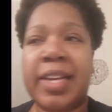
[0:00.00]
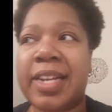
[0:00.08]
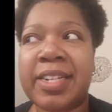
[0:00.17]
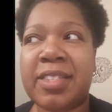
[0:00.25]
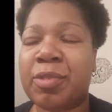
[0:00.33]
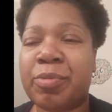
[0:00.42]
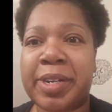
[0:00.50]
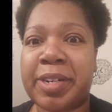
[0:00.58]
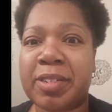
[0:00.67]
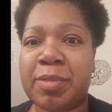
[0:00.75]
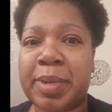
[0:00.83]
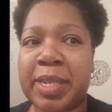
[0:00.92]
It's a
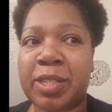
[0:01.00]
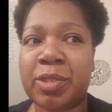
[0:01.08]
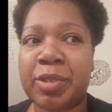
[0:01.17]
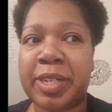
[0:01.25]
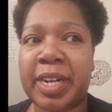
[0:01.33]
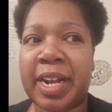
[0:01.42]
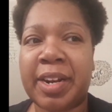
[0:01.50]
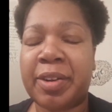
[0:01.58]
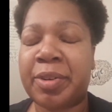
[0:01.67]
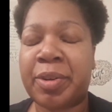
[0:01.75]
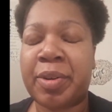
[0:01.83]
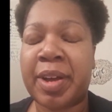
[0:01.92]
weird smell to it. I
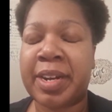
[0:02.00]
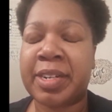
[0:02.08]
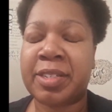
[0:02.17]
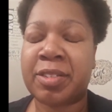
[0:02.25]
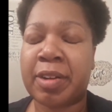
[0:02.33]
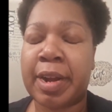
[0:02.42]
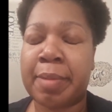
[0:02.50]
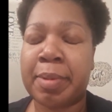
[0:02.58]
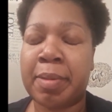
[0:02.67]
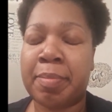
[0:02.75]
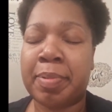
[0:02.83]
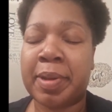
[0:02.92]
don't know how to describe
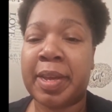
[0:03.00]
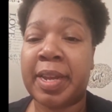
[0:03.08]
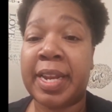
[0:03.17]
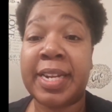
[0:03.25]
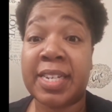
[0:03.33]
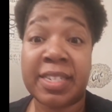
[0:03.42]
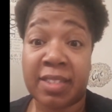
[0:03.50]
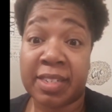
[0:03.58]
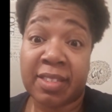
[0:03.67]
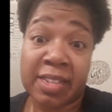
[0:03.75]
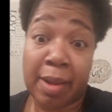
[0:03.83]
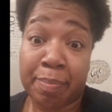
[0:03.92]
it, but
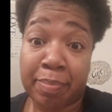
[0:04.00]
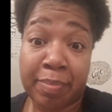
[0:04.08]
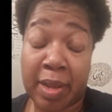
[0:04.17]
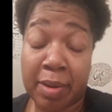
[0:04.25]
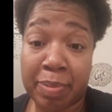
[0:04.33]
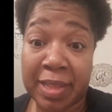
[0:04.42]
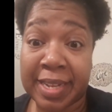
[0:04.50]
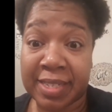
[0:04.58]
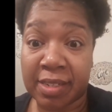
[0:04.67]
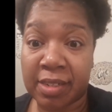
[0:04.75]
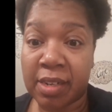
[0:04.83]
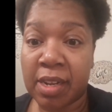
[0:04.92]
it's not unpleasant.